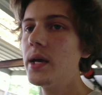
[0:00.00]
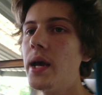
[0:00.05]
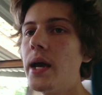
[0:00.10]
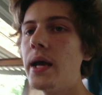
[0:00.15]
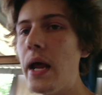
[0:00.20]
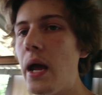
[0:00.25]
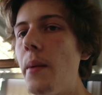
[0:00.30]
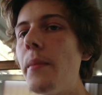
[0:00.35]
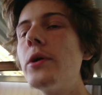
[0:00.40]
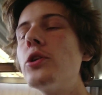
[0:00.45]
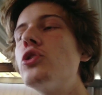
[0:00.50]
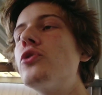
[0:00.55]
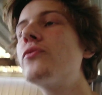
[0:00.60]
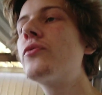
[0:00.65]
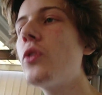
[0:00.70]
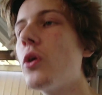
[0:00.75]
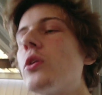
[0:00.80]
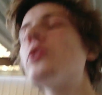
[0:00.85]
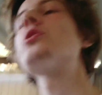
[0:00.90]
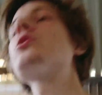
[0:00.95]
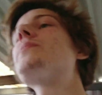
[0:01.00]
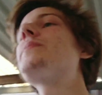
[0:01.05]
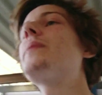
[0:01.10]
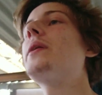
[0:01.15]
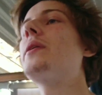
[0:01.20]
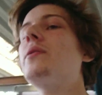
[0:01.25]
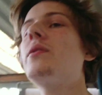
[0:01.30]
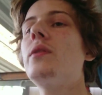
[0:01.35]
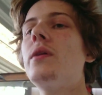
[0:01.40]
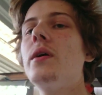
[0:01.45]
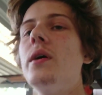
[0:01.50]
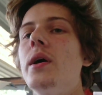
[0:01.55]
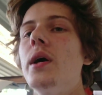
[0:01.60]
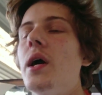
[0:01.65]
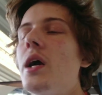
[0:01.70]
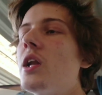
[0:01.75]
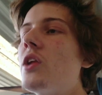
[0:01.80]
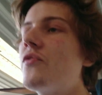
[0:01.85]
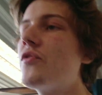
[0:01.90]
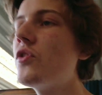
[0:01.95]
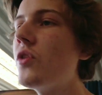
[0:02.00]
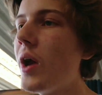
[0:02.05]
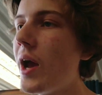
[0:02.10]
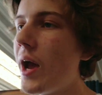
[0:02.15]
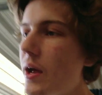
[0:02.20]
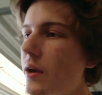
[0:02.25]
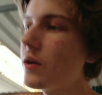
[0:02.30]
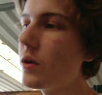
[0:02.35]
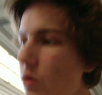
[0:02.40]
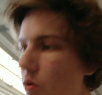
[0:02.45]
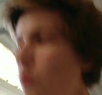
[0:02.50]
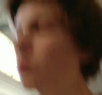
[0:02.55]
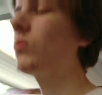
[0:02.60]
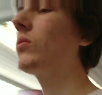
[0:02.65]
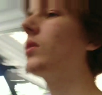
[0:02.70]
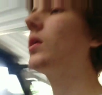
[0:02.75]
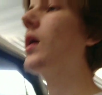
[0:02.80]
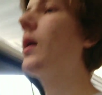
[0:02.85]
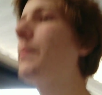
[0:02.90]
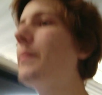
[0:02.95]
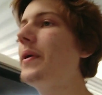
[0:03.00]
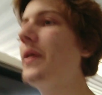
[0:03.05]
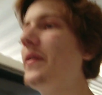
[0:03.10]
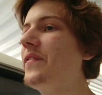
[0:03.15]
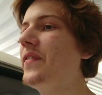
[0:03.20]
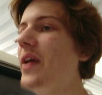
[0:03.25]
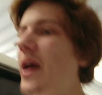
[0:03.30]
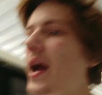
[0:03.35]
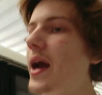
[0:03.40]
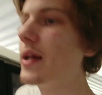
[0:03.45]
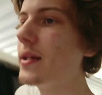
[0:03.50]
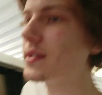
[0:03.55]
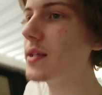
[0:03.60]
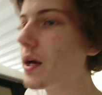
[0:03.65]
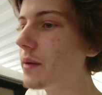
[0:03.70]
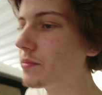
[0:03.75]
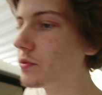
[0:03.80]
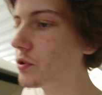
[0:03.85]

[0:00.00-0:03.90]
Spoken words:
and how much you've got to spend on it. And if you add it all up, if it adds up